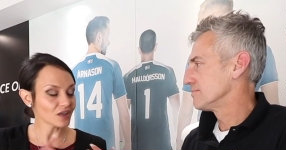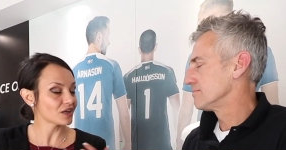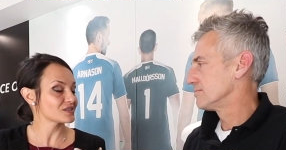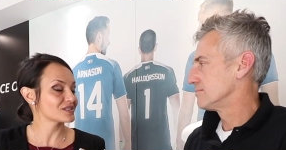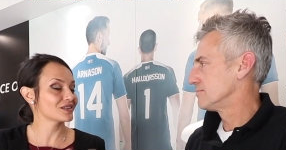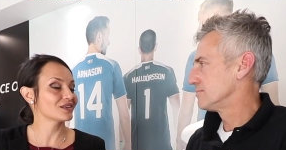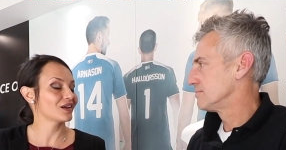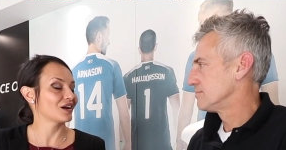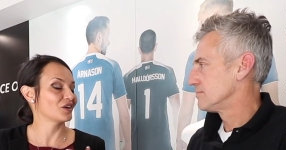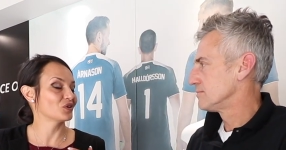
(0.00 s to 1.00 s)
Speaker 1: go see
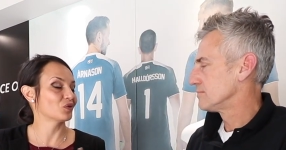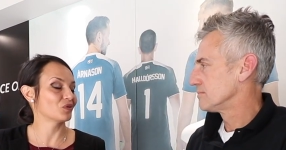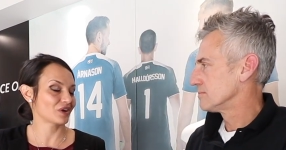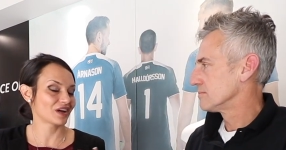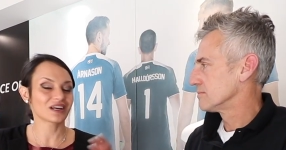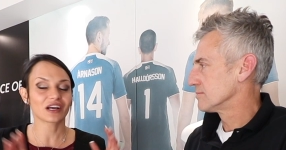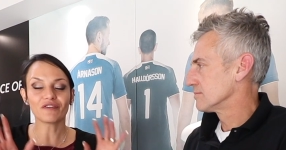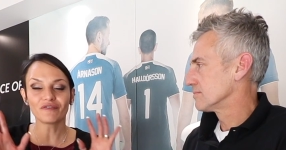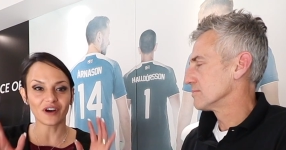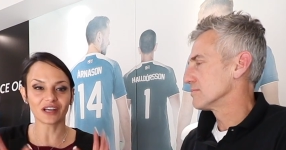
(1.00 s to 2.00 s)
your,
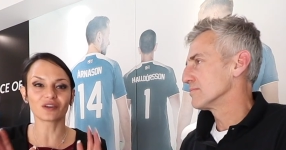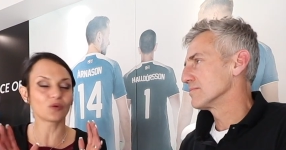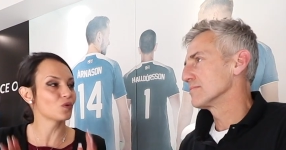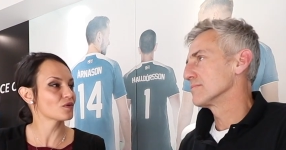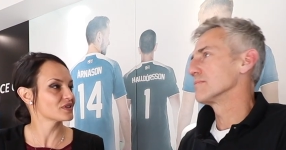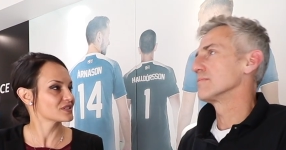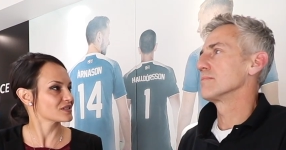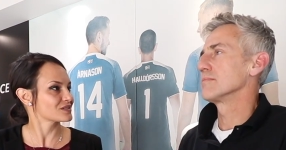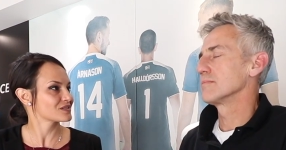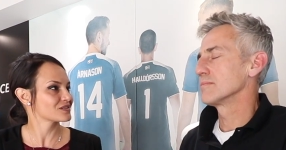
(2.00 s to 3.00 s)
go find an
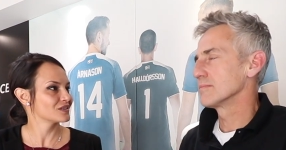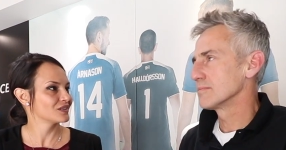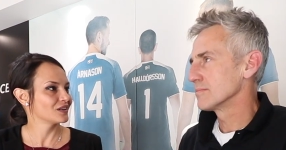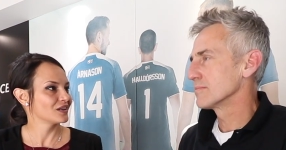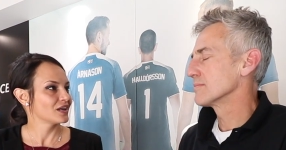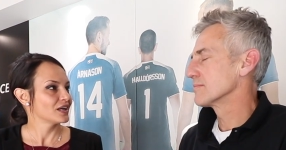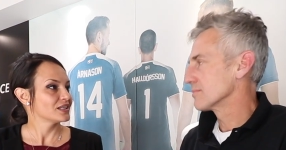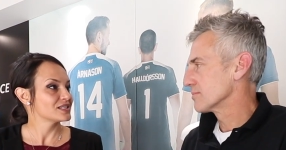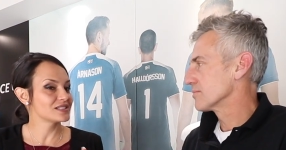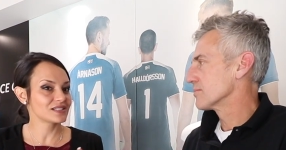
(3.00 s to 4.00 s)
orthotist.
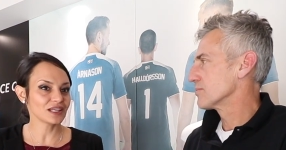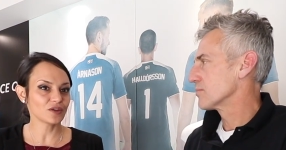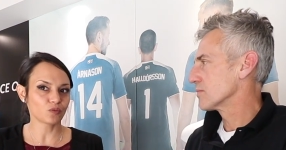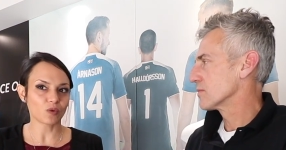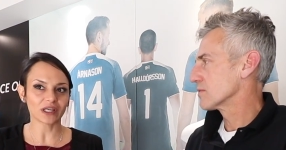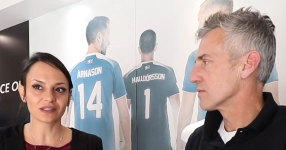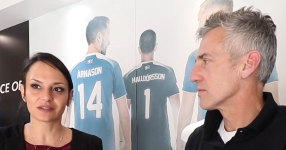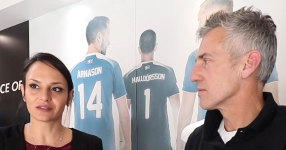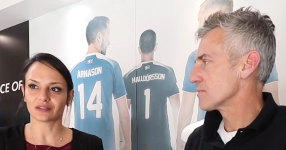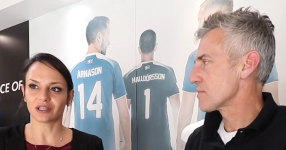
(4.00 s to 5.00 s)
See
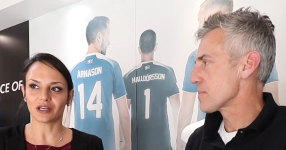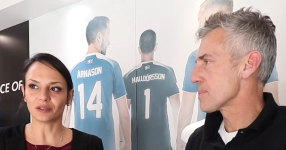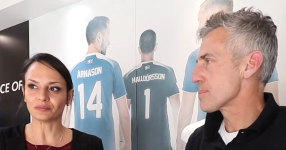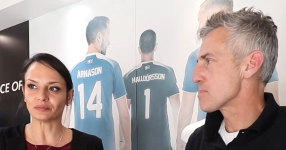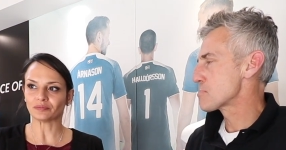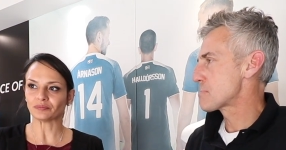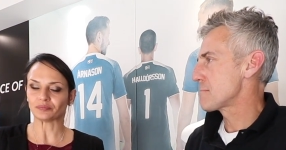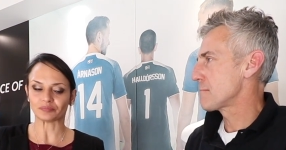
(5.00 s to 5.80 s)
what um,